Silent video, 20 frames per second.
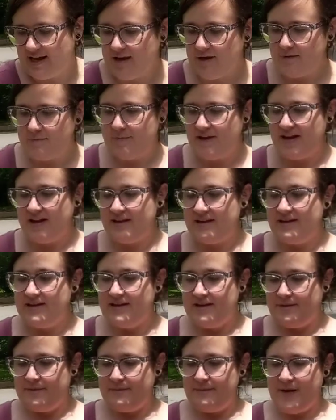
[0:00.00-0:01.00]
tell, but
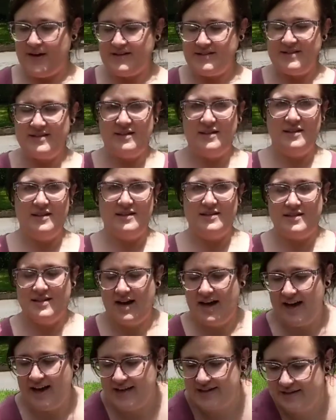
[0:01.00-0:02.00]
based on the
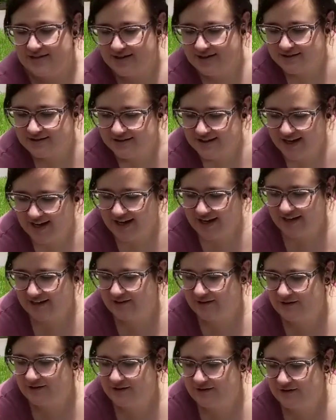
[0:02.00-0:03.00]
size
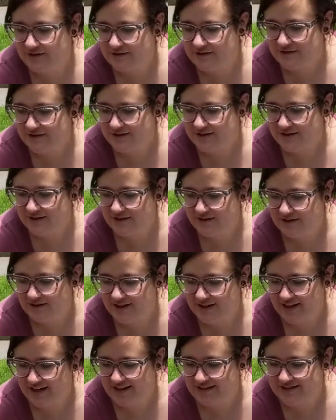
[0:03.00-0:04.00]
container you're using, you're
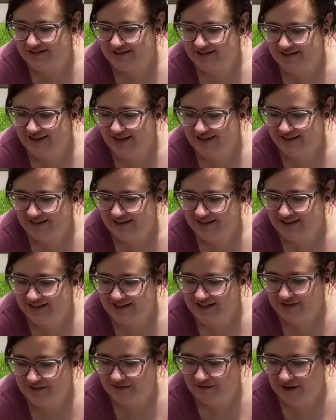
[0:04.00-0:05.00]
going to get slightly
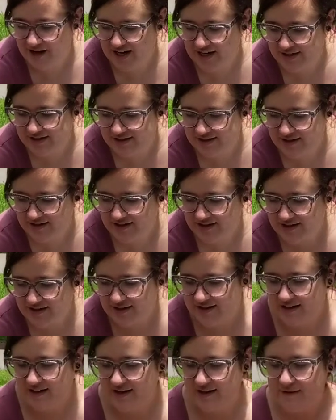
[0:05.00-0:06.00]
different
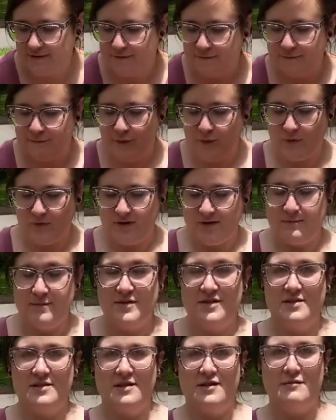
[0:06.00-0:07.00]
kind of
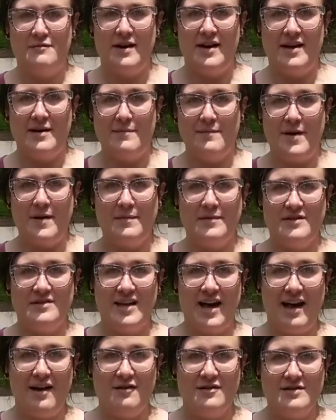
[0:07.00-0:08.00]
forms to the way it bubbles
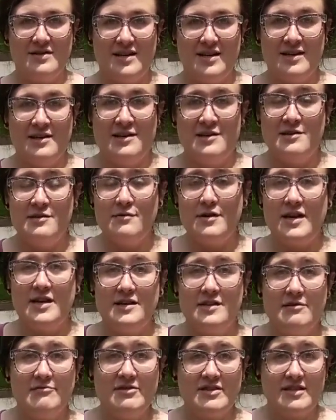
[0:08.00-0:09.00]
out. You
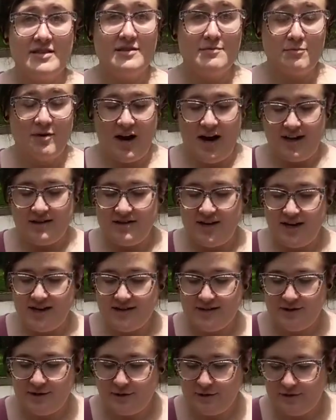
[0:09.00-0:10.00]
can use this
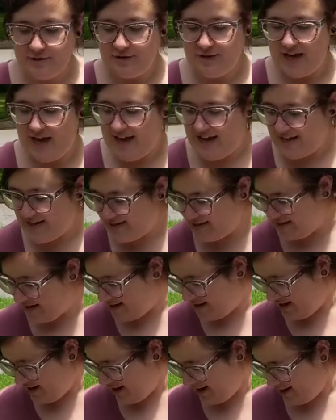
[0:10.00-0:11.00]
project to create
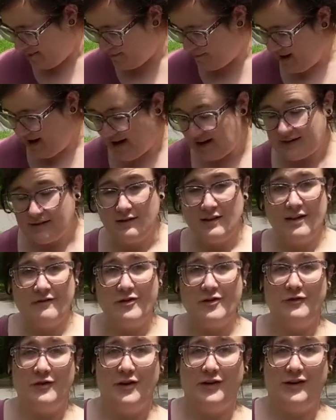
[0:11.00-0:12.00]
a model of
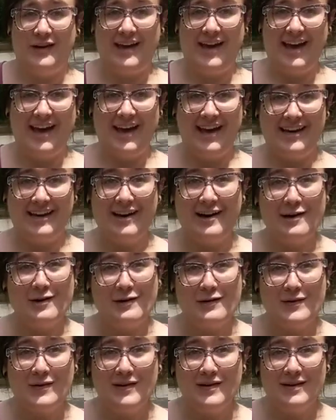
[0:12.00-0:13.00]
a
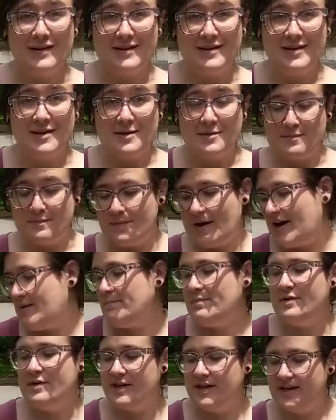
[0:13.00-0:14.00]
volcano by
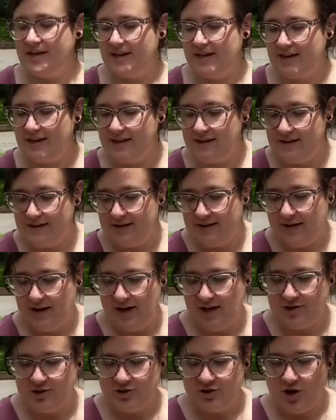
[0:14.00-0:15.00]
putting
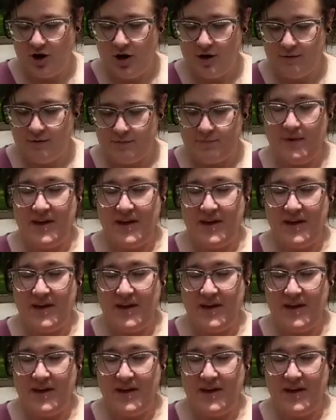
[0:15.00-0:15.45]
a jar with